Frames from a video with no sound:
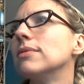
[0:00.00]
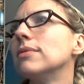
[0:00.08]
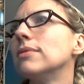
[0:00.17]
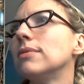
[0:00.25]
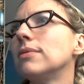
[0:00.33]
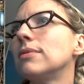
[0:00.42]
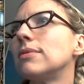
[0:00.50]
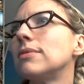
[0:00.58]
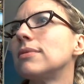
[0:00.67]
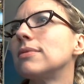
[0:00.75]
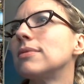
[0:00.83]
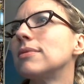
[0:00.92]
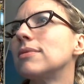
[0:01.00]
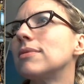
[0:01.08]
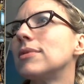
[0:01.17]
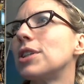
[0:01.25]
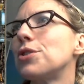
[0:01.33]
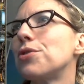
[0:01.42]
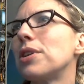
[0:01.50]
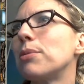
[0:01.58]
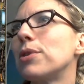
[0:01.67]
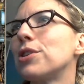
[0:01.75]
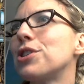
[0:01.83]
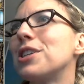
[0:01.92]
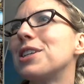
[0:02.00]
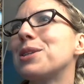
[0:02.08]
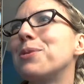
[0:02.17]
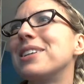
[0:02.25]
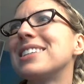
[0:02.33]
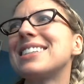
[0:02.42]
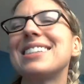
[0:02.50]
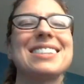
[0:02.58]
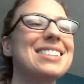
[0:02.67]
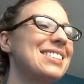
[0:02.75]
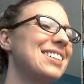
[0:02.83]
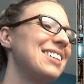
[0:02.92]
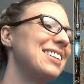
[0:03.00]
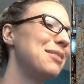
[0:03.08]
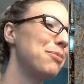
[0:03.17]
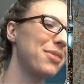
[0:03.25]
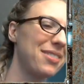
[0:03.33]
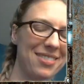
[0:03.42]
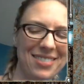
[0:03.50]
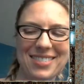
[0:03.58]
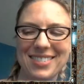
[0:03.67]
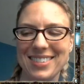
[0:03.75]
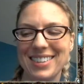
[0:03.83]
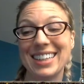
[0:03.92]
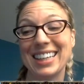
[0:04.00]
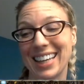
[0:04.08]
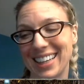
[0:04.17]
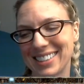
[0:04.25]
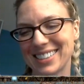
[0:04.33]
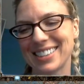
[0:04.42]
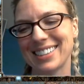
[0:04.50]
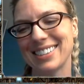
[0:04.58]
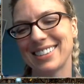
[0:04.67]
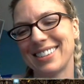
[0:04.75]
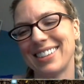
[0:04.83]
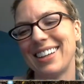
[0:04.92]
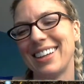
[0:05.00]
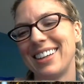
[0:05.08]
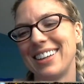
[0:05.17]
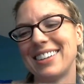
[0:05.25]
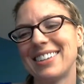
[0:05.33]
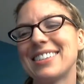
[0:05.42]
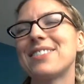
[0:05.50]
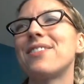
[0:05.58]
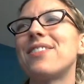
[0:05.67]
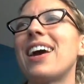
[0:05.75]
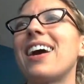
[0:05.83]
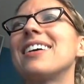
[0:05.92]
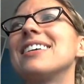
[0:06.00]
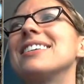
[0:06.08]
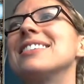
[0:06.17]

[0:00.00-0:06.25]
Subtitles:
The dreamer, she just wants to sleep. Yes, it's fair.